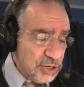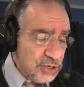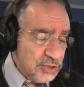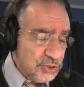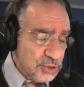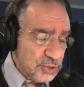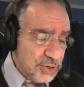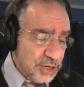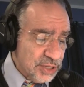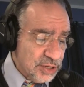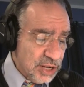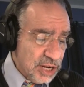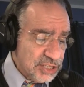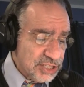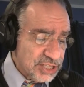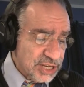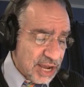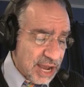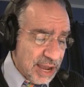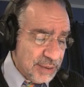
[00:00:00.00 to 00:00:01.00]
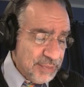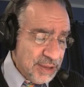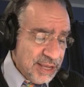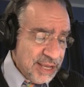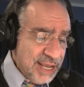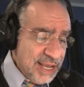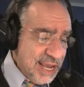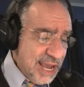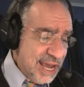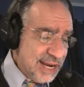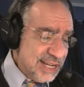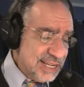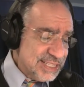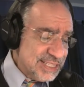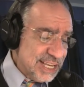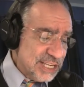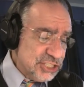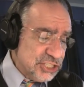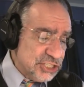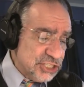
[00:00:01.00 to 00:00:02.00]
good during lunchtime. And it
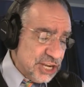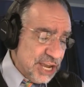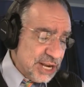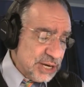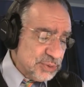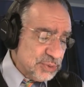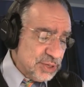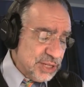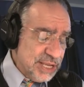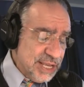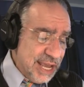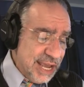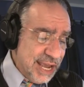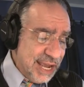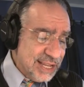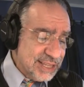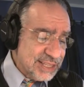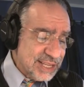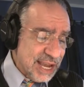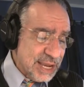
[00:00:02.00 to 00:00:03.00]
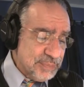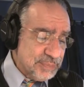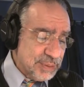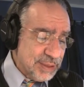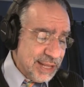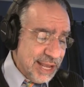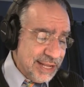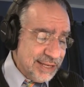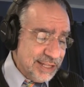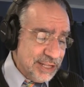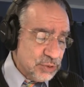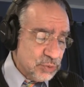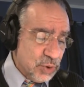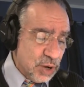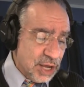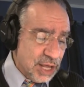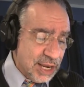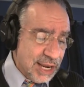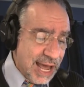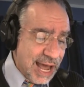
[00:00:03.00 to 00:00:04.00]
says generally antiplatelet
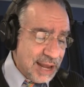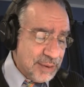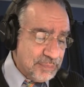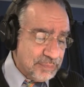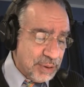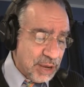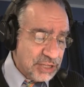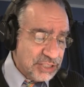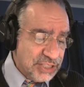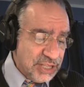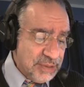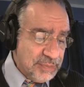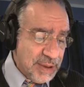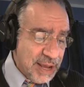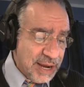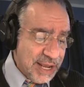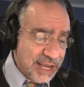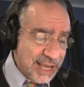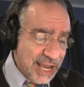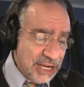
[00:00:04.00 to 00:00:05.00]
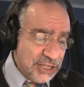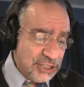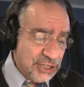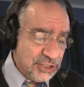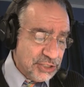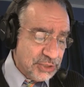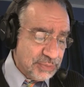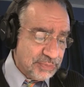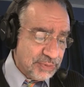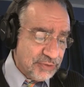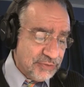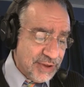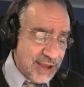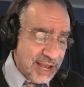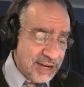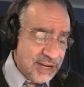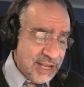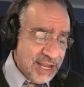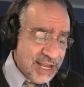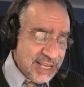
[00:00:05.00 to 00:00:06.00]
or clot busting medication to
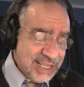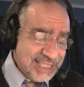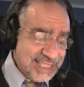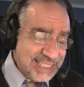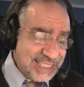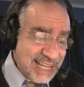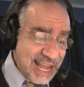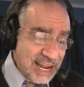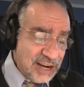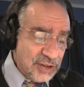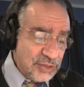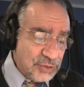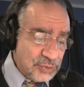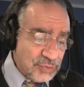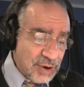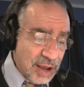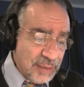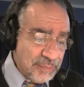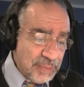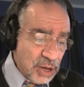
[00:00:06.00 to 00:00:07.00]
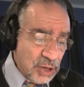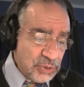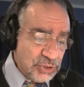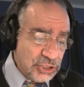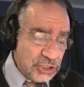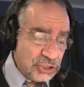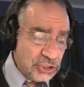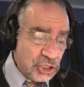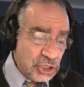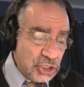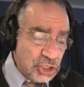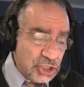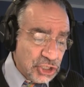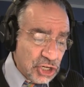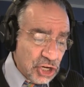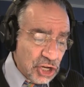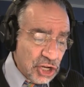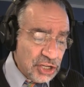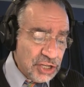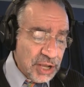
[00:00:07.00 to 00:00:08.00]
prevent stent thrombosis
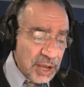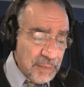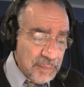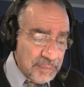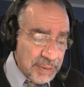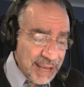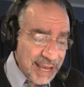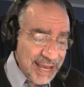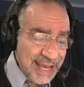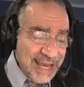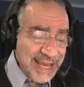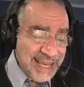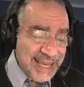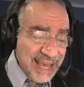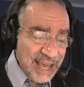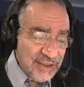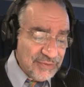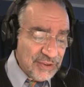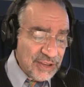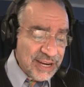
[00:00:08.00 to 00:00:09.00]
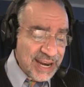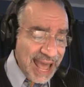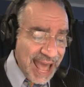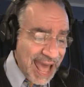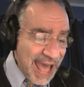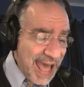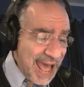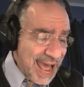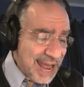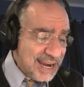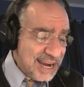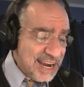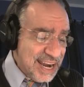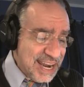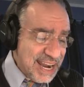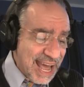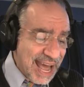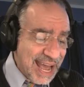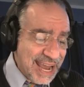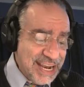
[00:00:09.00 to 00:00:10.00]
should be given at
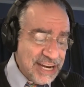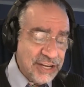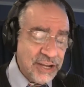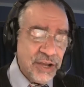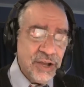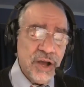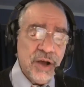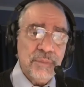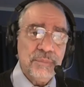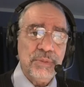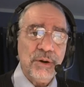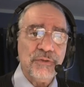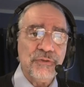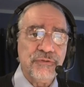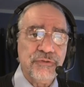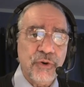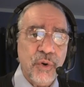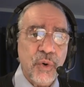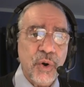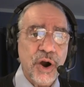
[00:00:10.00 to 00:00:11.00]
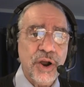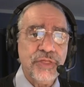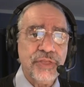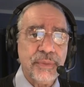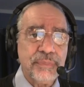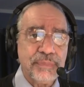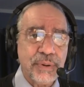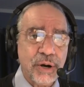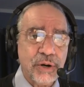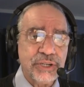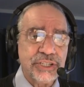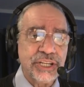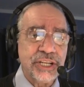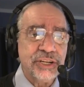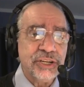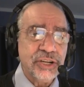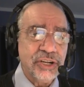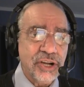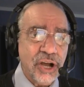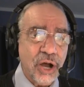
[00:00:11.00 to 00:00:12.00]
night before the
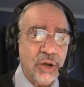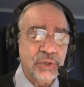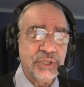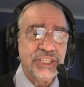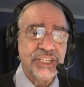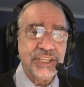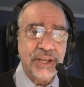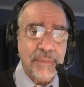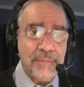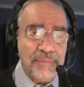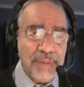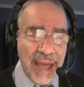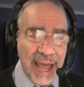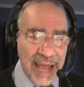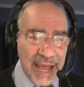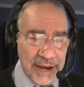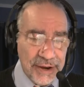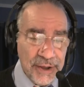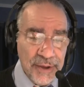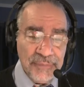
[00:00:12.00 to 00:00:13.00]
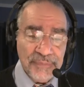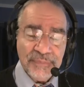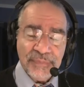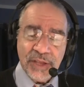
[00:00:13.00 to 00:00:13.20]
person goes to bed.